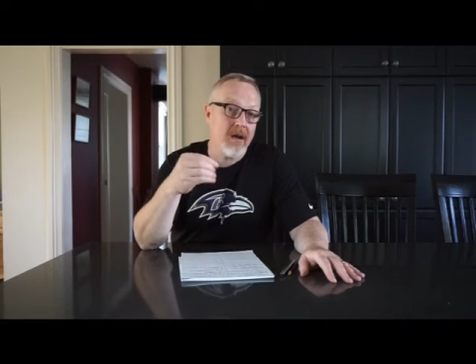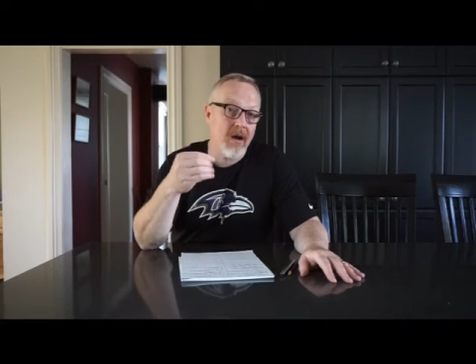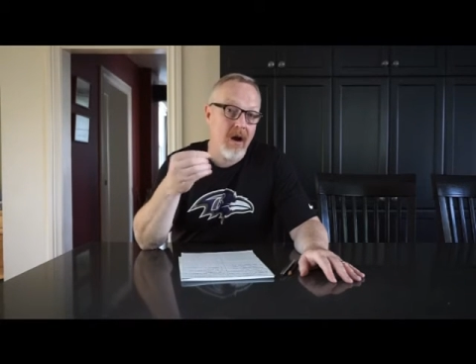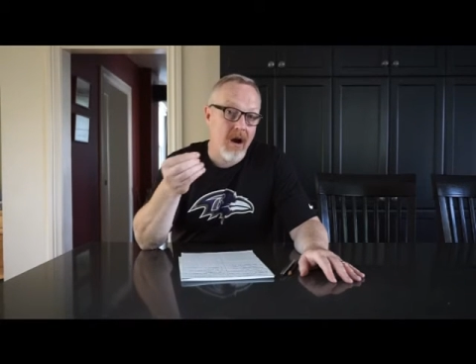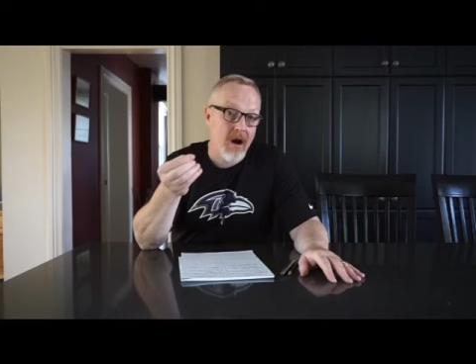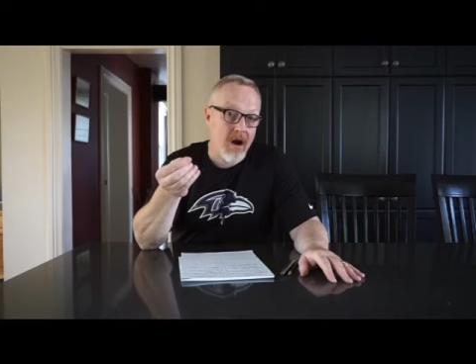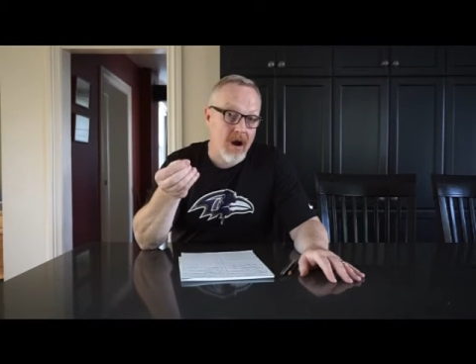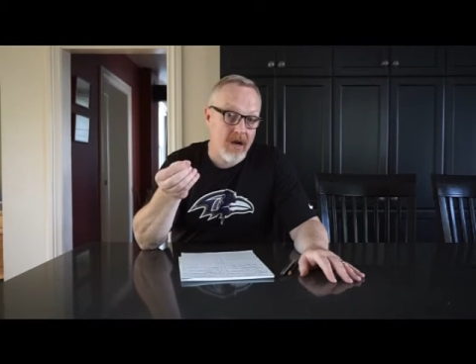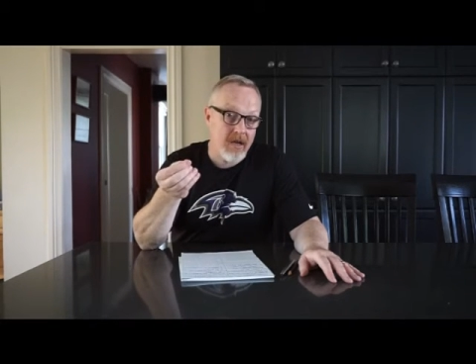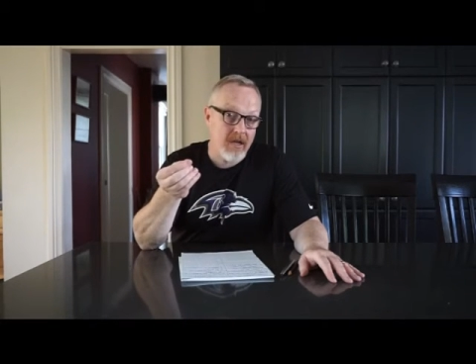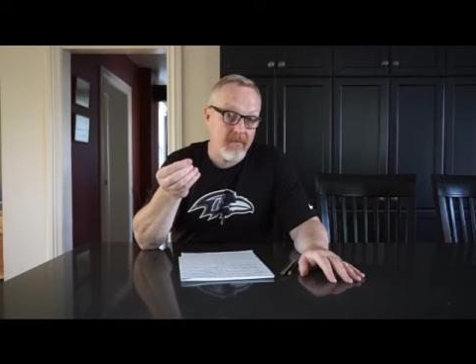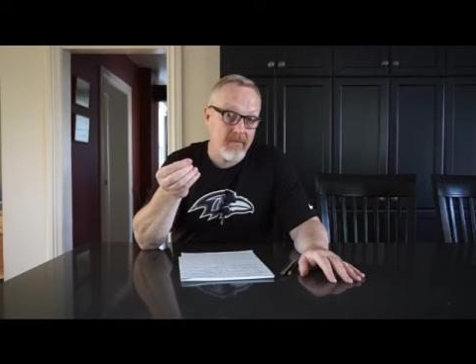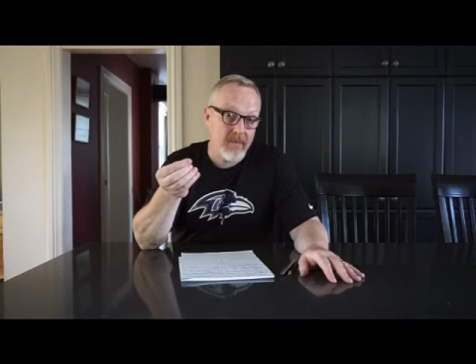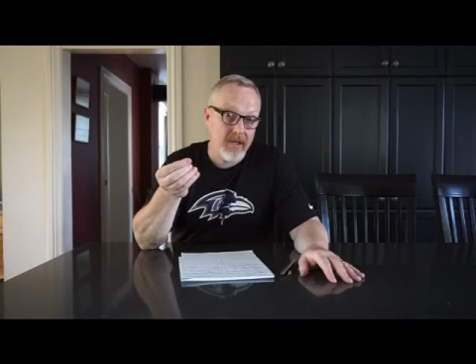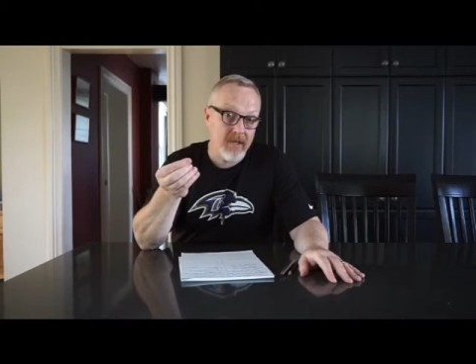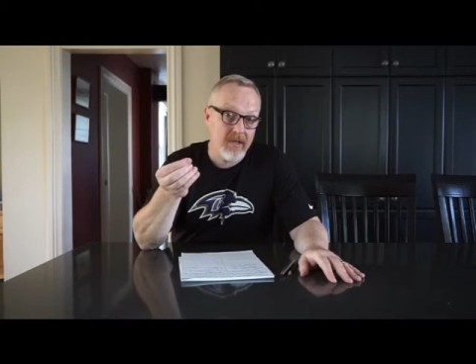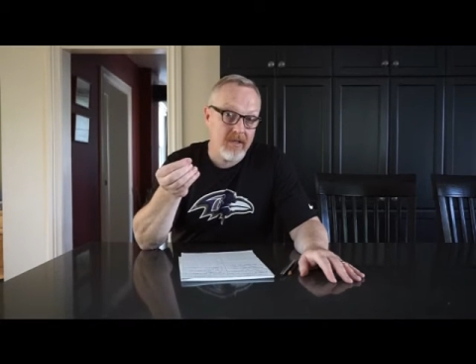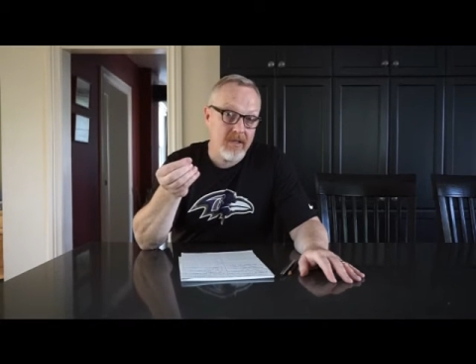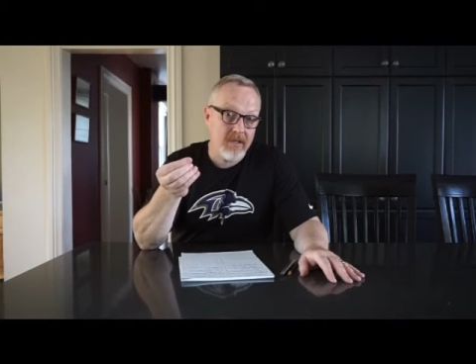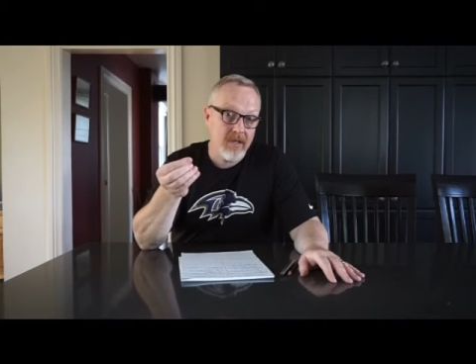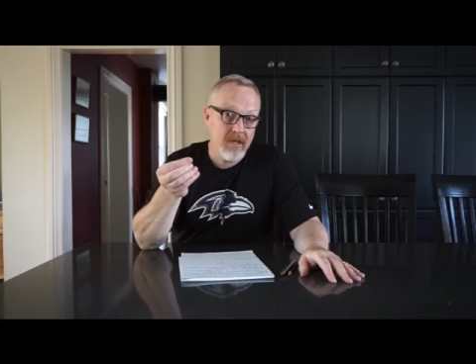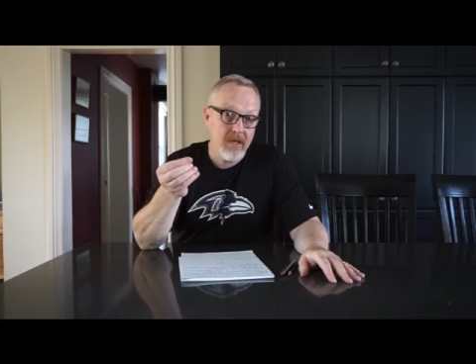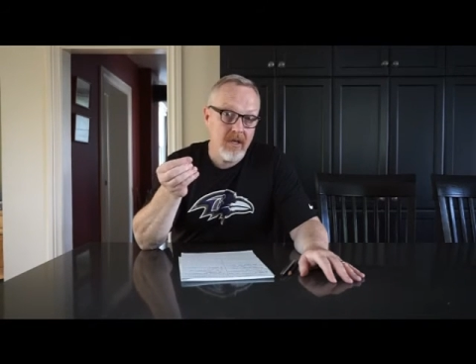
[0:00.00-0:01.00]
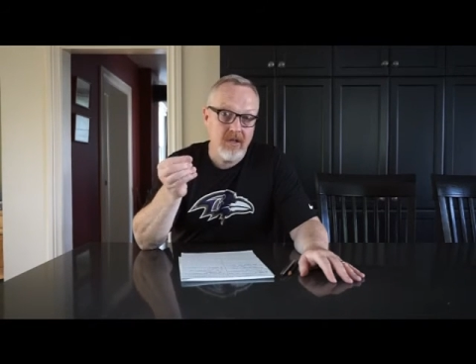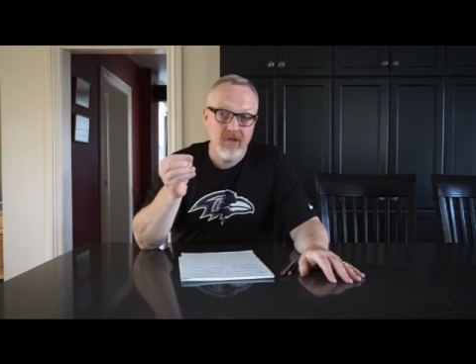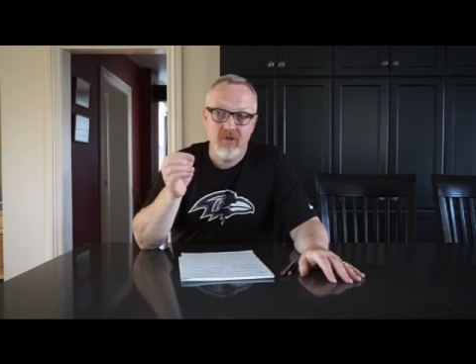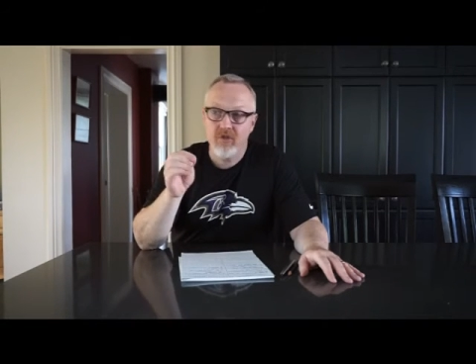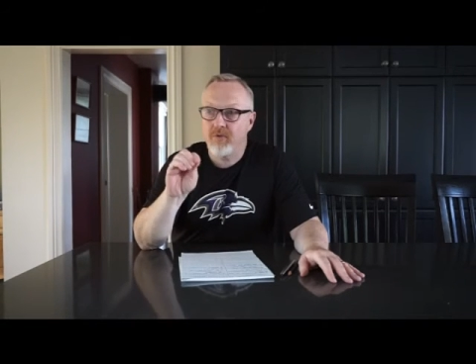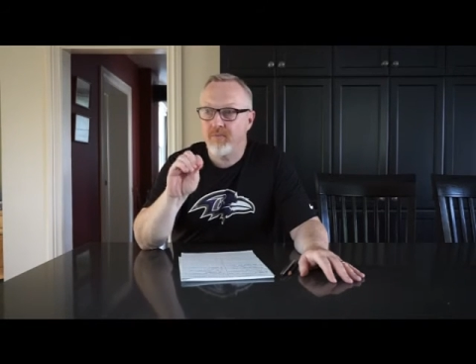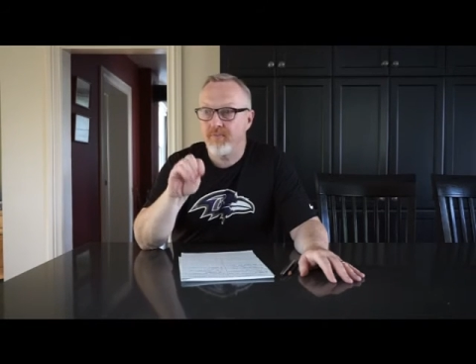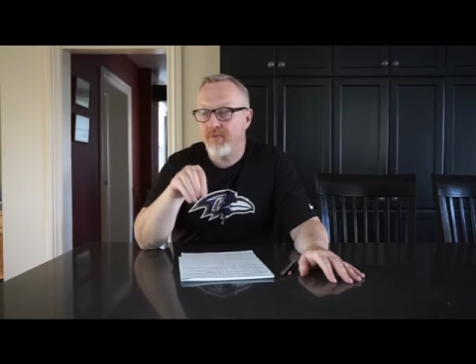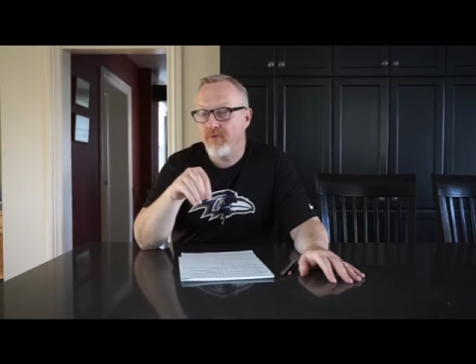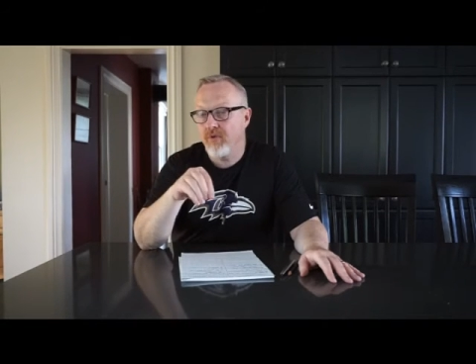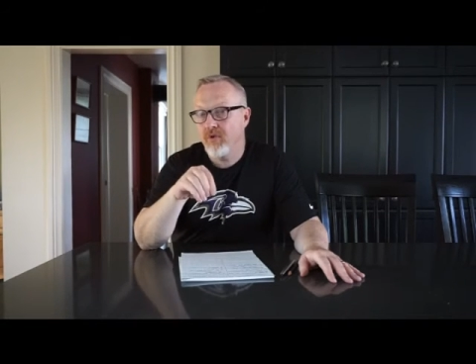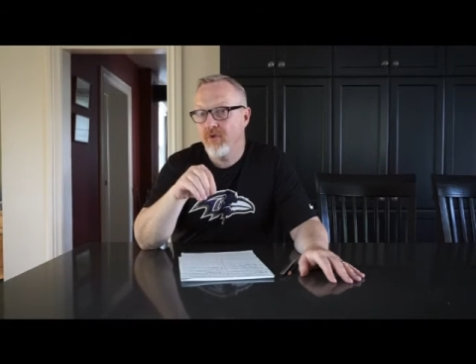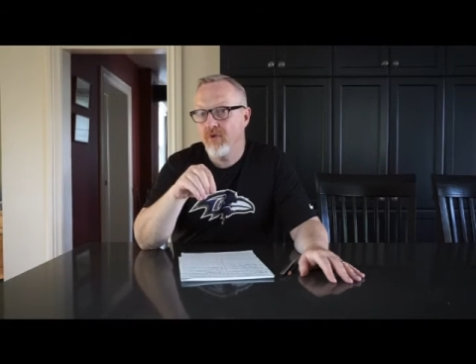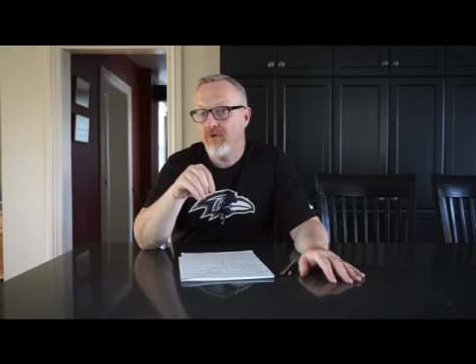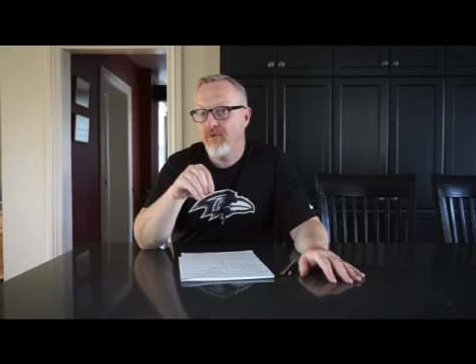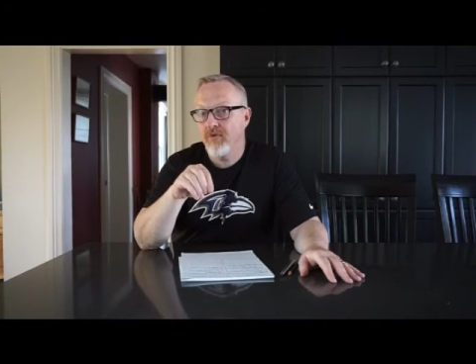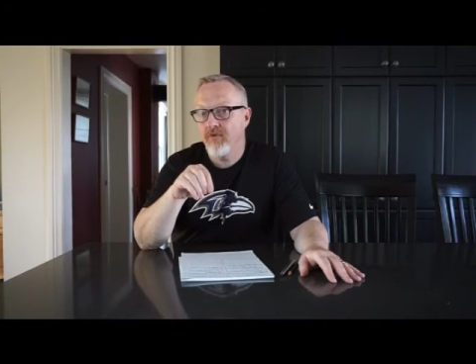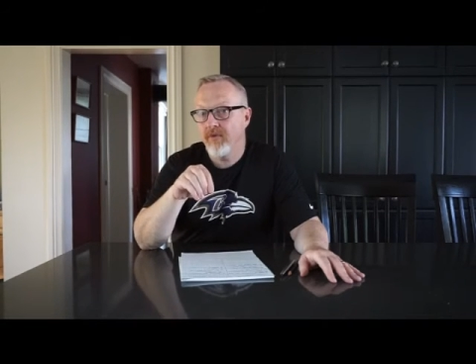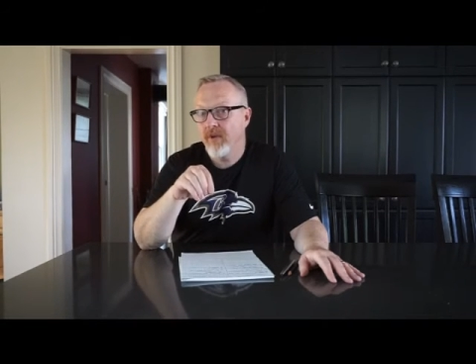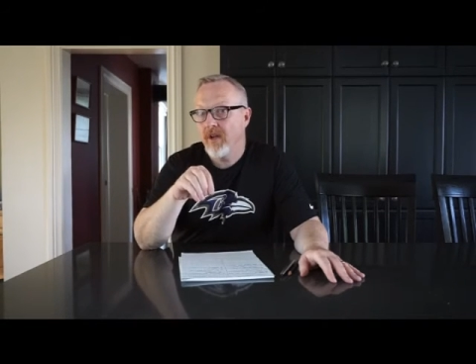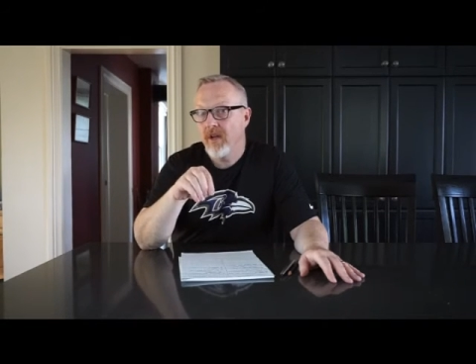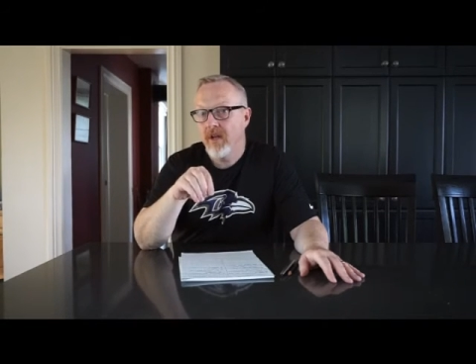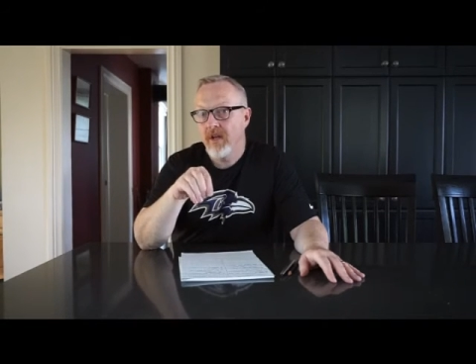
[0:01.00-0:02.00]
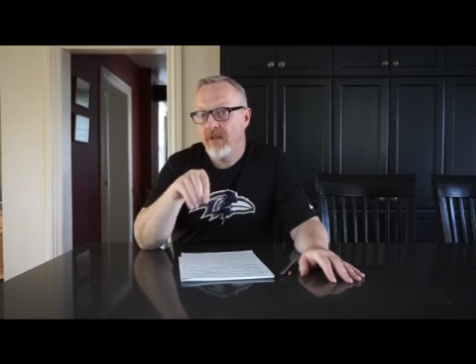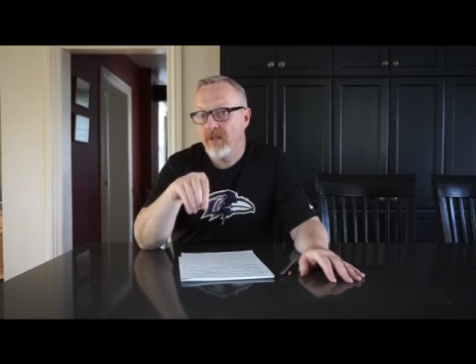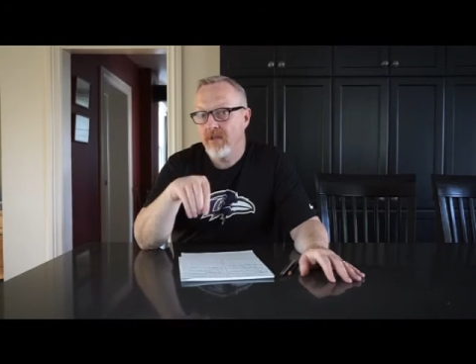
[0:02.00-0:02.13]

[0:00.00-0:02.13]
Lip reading: argument to prove,